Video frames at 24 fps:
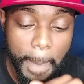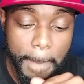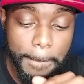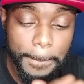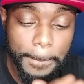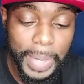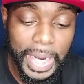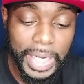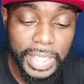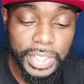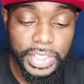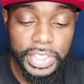
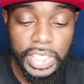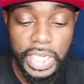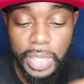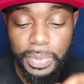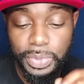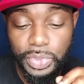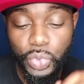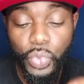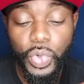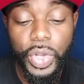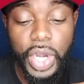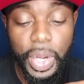
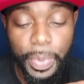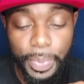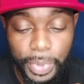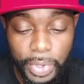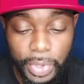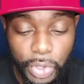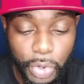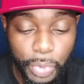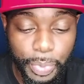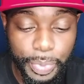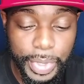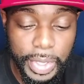Biceps went up a
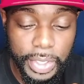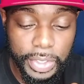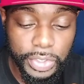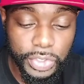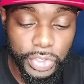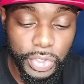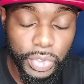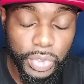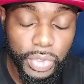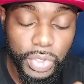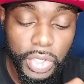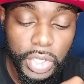little bit
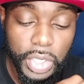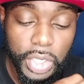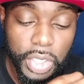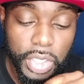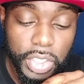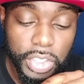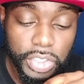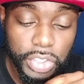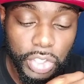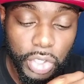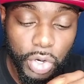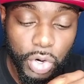too.
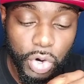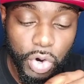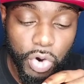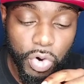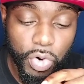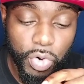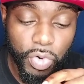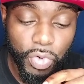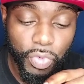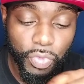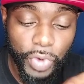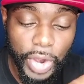
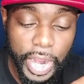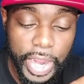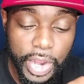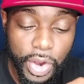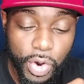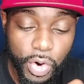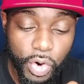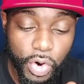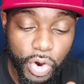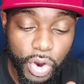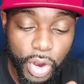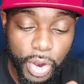So right
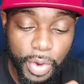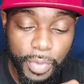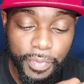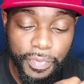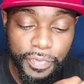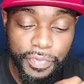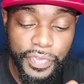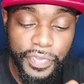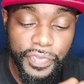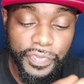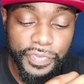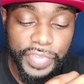arm
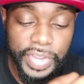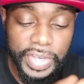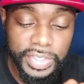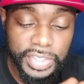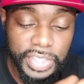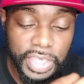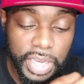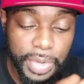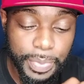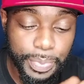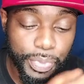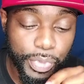
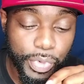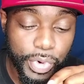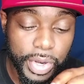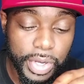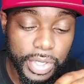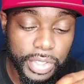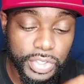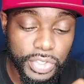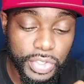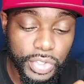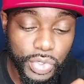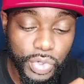
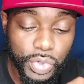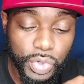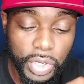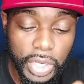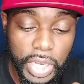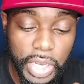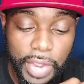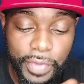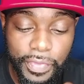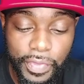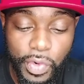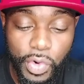15.2,
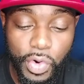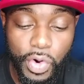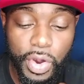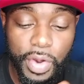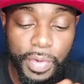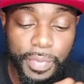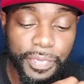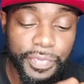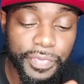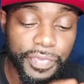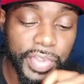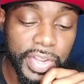left
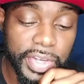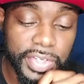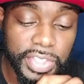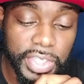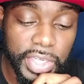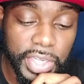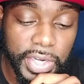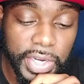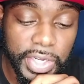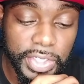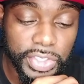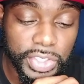arm
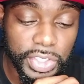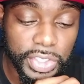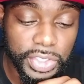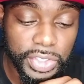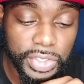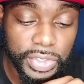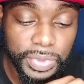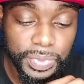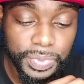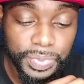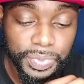15 inches.